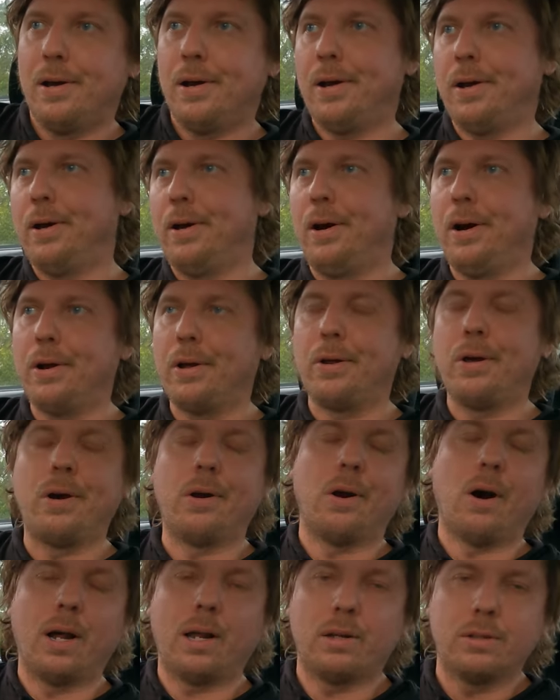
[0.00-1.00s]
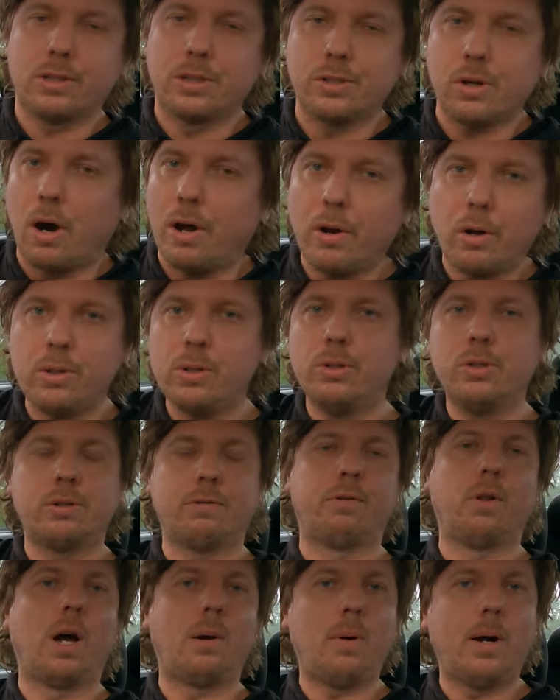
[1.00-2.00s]
I don't know. Because I don't use
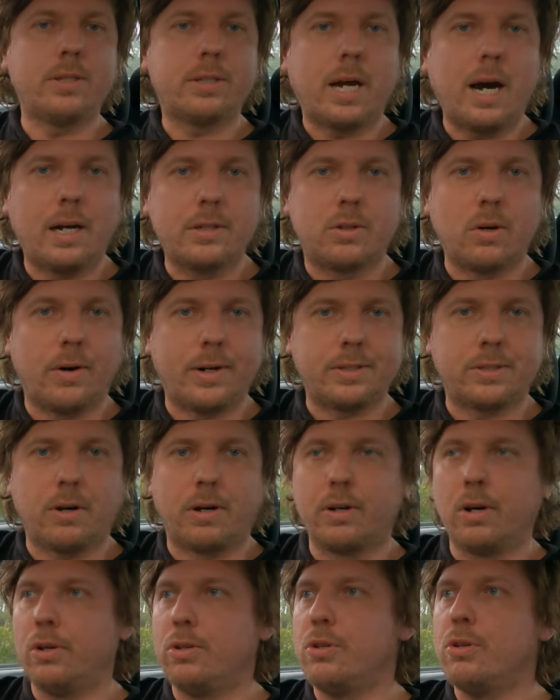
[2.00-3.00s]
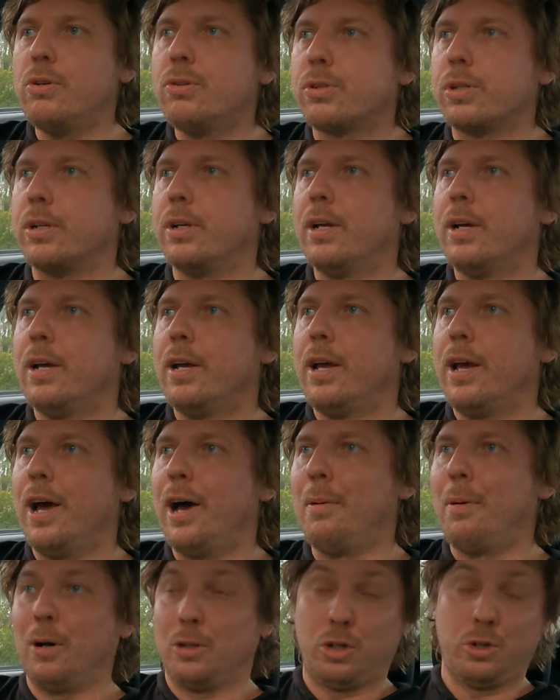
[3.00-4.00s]
a Flybuys card, guys. I don't use it.
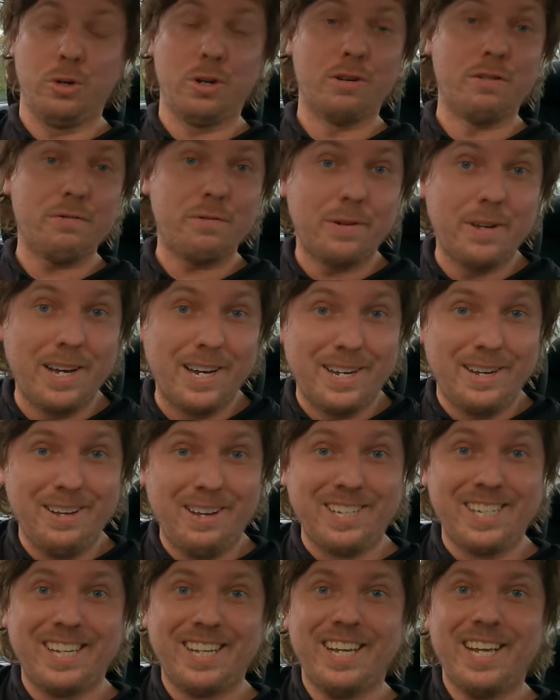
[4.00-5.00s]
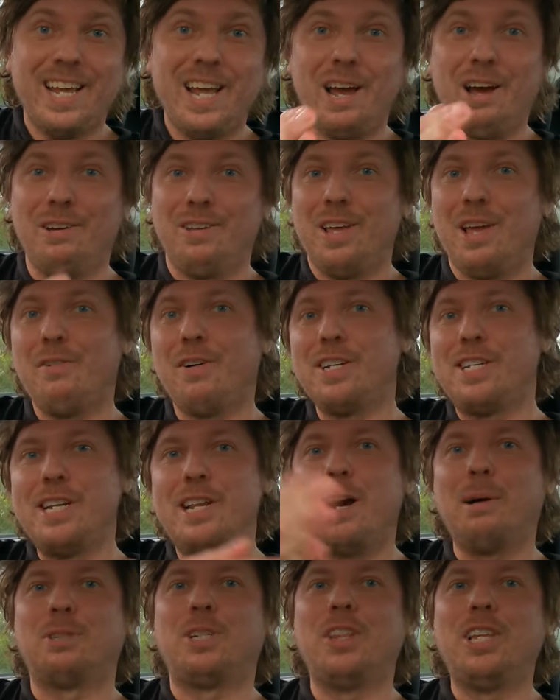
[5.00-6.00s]
I should have. If I did
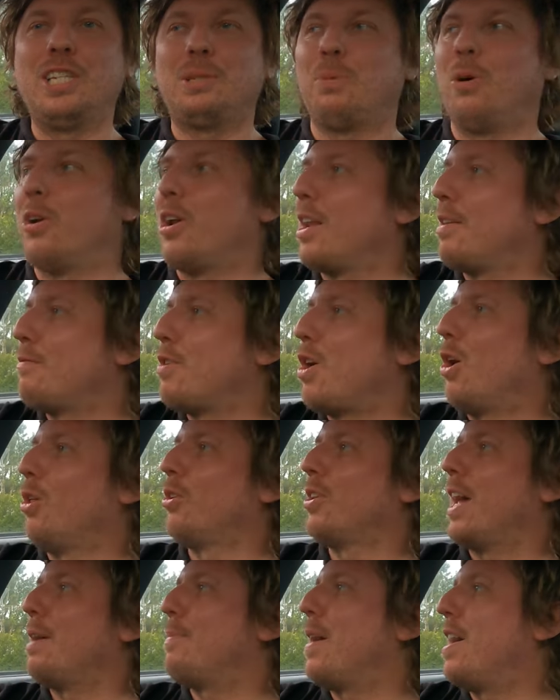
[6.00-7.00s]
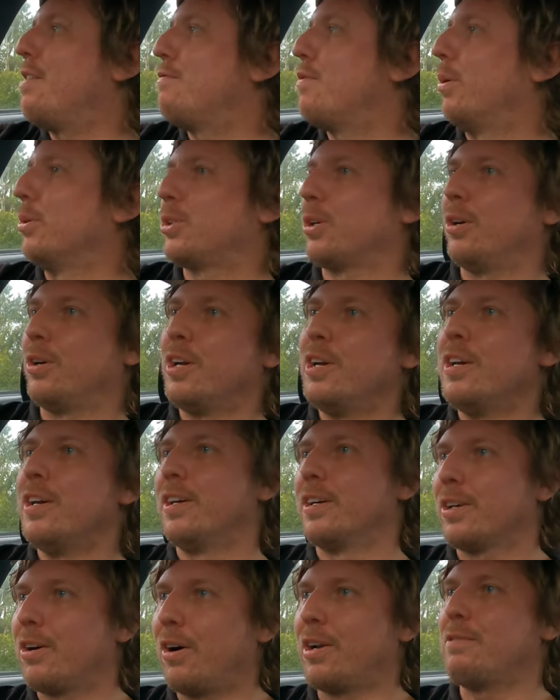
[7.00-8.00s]
it up to this point, I'd have a holiday paid for. So
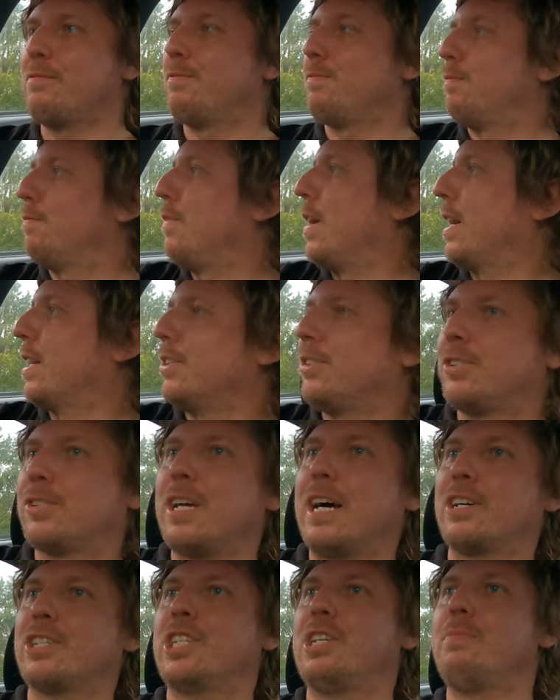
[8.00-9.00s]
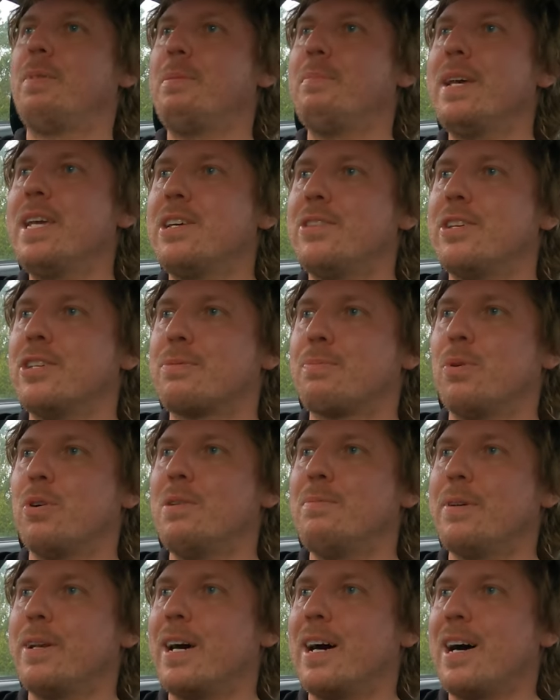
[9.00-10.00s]
kind of fucking sucks to be me at this
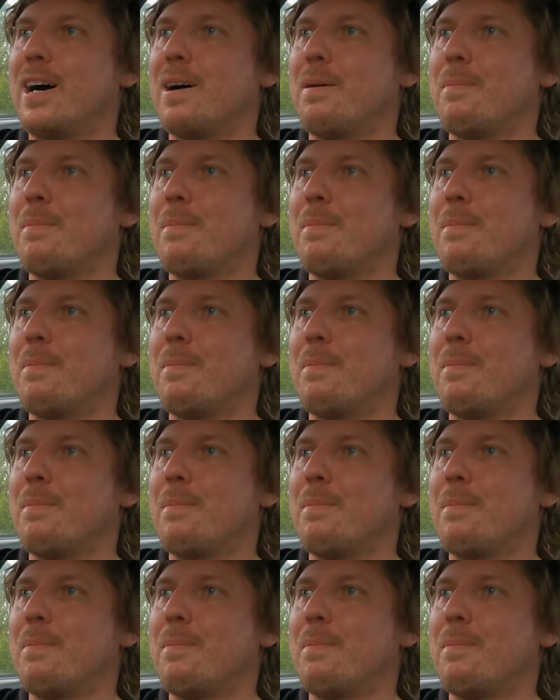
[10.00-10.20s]
point. But